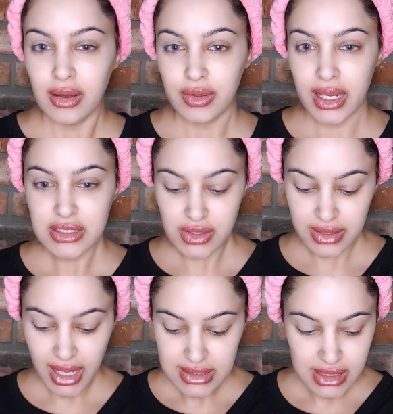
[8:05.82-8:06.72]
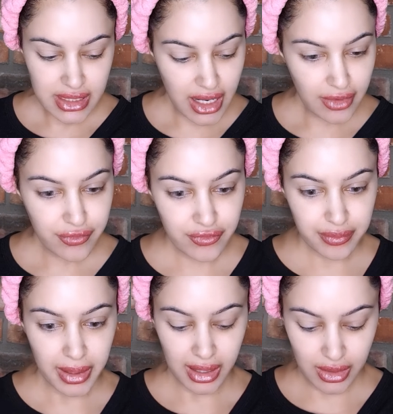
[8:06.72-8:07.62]
Okay, so that's enough of
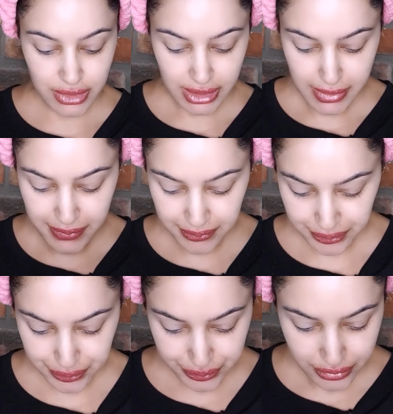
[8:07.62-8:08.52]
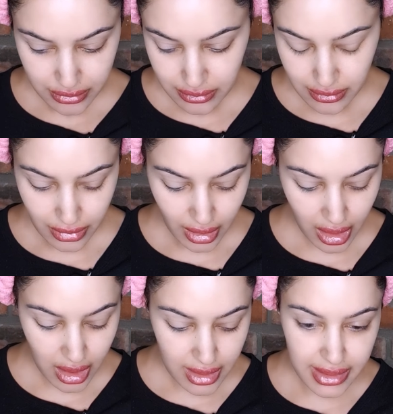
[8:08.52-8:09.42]
powder.
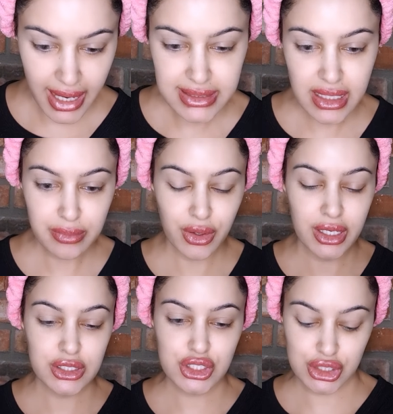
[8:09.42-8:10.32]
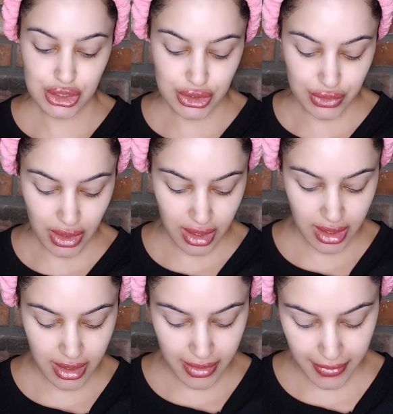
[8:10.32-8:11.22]
Next, I'm going to
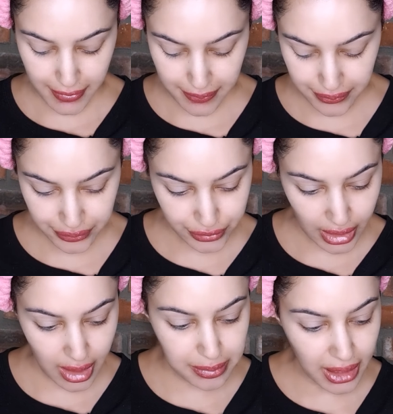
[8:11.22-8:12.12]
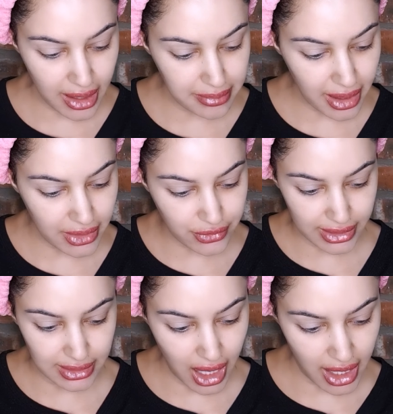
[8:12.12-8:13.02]
apply my
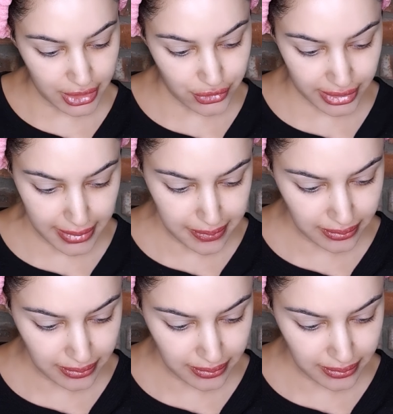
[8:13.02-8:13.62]
Real Eye Cream.